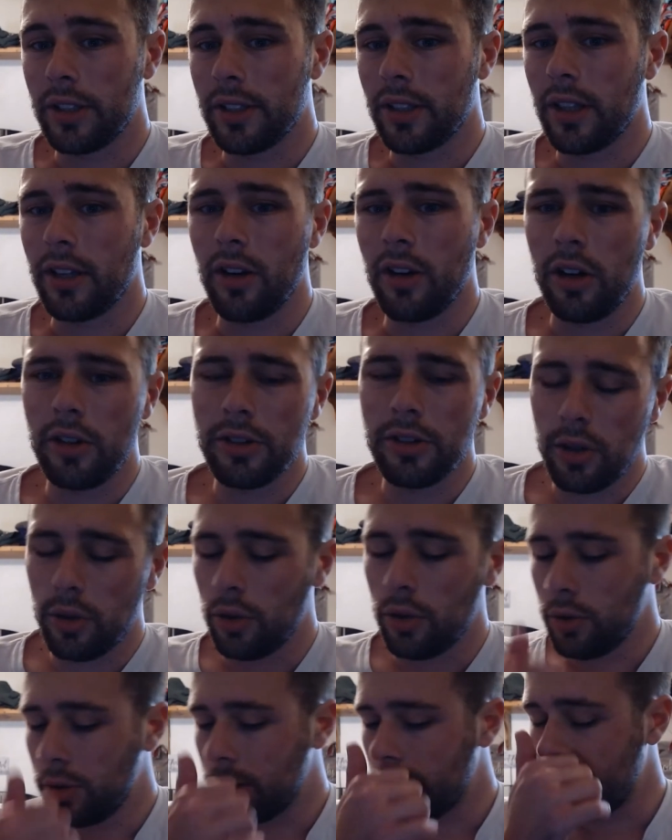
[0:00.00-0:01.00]
And then also
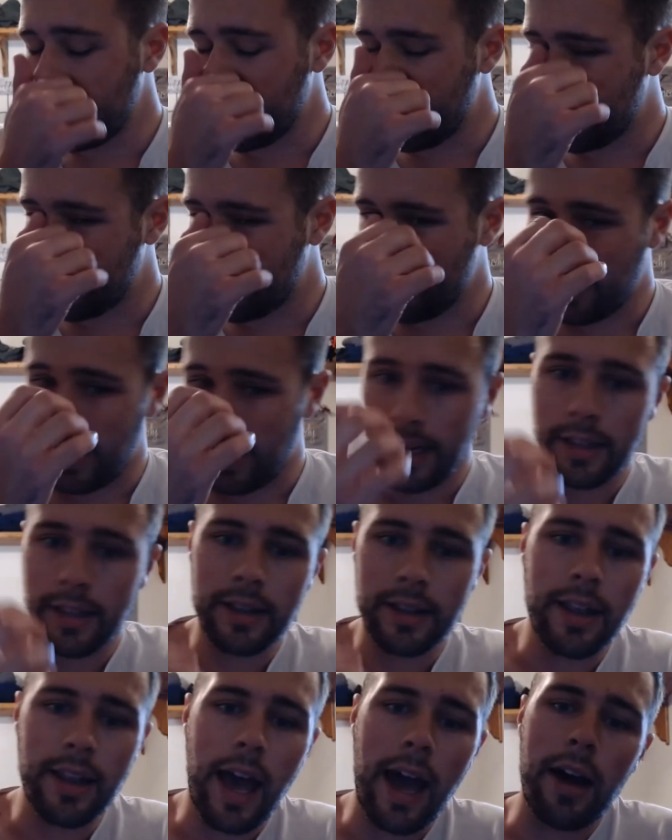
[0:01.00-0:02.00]
Uzi isn't
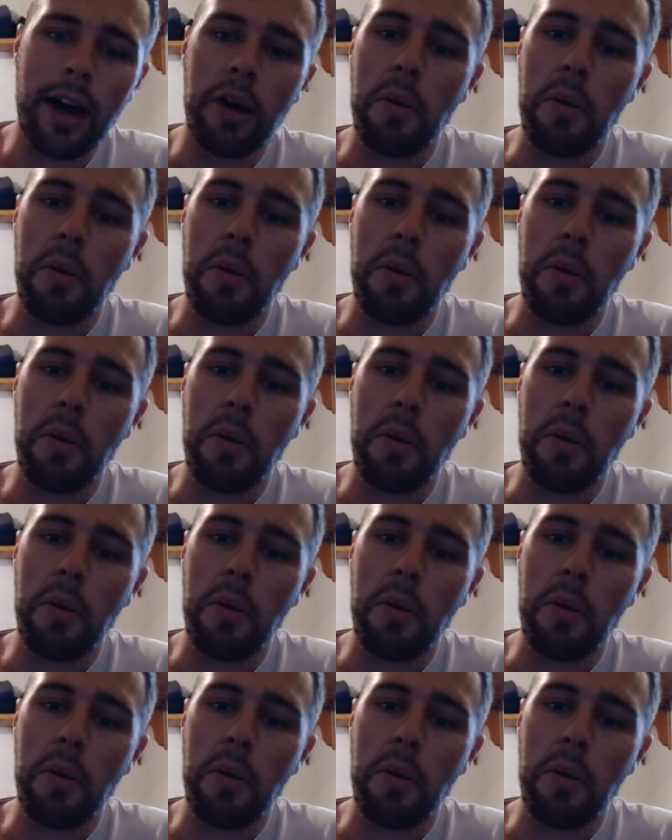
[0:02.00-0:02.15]
like that